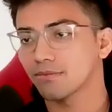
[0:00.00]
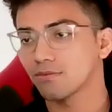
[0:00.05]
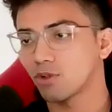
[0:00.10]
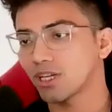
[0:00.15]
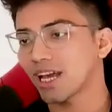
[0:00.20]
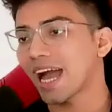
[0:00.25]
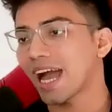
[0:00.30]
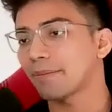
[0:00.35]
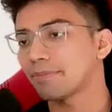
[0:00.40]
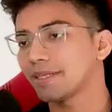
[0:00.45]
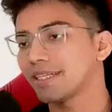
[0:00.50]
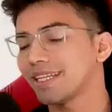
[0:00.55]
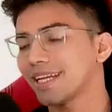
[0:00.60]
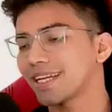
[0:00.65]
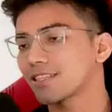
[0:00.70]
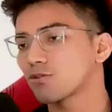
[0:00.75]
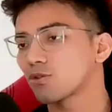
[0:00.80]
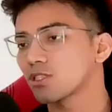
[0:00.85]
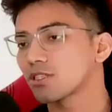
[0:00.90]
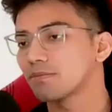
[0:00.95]
What happened
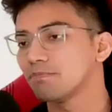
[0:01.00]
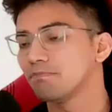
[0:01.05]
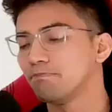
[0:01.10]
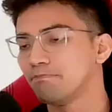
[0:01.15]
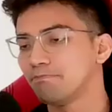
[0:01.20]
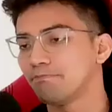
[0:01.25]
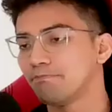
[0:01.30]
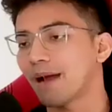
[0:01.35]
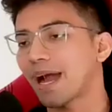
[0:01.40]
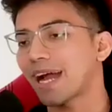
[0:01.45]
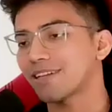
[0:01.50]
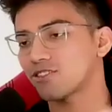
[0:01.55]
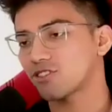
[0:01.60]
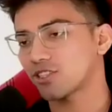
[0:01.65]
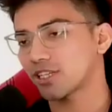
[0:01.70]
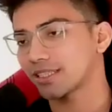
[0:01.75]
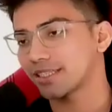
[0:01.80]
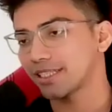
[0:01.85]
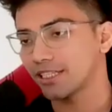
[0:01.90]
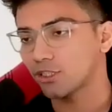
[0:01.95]
next was
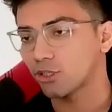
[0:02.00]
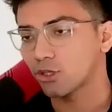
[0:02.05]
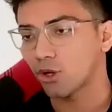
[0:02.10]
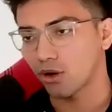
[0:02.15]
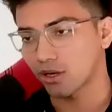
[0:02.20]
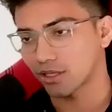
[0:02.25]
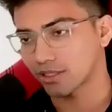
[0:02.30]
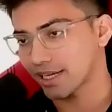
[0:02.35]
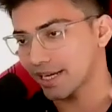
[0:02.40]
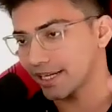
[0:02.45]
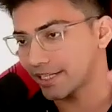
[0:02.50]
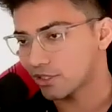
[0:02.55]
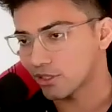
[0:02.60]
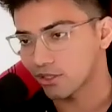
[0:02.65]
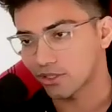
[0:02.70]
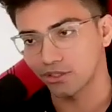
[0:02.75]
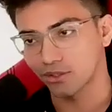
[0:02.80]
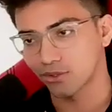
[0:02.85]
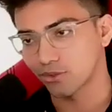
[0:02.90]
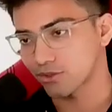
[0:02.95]
magic. They talked. I
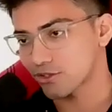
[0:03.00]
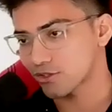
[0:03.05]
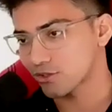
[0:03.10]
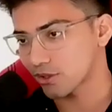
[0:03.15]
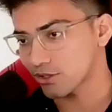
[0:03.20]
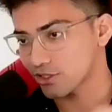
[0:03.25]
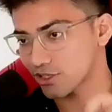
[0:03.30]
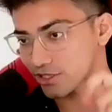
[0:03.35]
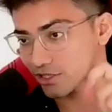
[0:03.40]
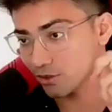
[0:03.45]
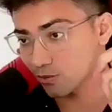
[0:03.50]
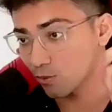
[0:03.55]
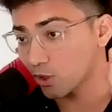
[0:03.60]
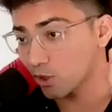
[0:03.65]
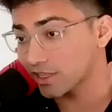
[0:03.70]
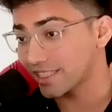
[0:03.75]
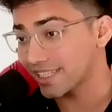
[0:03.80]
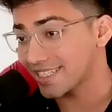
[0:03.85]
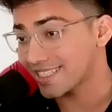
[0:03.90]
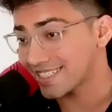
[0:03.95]
took notes, not just on
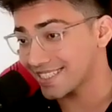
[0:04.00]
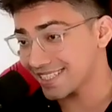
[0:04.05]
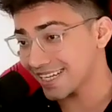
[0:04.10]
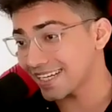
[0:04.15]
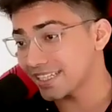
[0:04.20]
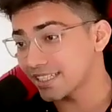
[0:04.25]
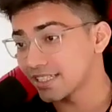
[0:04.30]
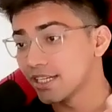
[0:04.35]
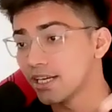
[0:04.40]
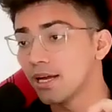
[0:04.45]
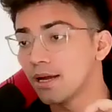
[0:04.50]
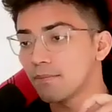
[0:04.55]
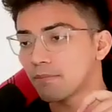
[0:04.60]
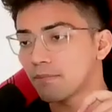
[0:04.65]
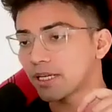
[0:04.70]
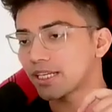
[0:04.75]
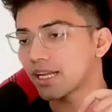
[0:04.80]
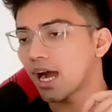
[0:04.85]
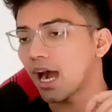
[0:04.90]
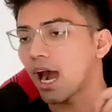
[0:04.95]
what they said,
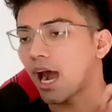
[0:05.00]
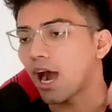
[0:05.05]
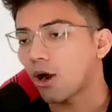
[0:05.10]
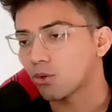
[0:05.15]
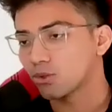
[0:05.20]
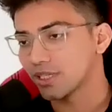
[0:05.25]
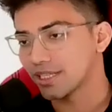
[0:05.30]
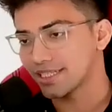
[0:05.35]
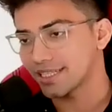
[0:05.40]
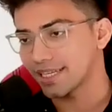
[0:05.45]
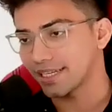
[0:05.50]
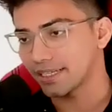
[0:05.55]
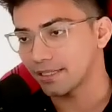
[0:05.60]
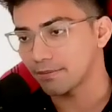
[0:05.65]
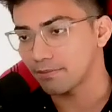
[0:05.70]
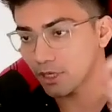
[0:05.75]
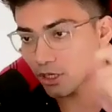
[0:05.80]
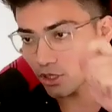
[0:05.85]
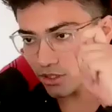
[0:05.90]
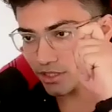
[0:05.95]
but how they said
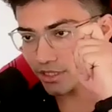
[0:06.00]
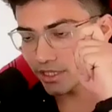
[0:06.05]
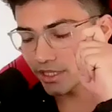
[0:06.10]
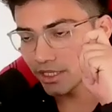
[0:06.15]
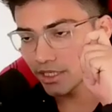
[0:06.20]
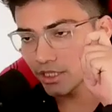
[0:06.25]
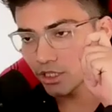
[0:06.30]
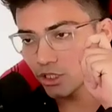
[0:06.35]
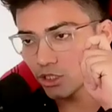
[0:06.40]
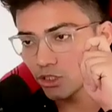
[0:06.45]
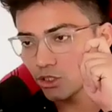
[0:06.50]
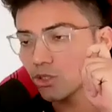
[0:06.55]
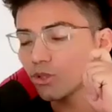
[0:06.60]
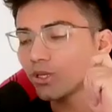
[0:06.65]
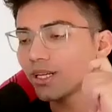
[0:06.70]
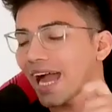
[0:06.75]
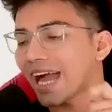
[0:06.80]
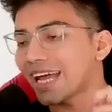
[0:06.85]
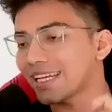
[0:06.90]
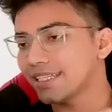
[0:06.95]
it. Because
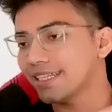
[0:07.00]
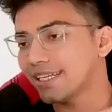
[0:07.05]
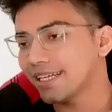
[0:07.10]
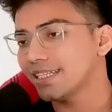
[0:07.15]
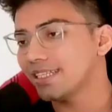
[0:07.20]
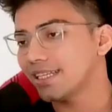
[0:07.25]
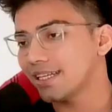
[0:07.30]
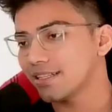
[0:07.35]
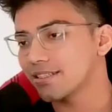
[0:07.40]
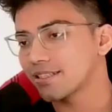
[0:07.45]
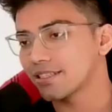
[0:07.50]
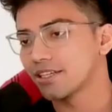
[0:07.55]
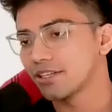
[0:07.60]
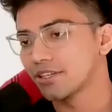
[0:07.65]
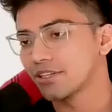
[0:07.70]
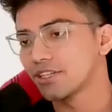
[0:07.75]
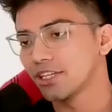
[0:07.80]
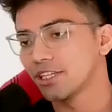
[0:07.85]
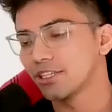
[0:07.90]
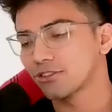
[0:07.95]
tonality tells
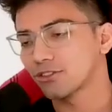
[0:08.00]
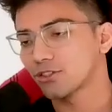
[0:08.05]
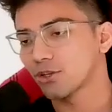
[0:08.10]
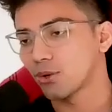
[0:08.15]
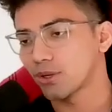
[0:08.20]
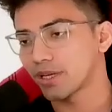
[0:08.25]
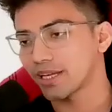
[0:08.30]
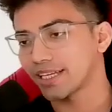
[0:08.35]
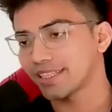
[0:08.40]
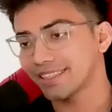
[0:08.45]
the real story.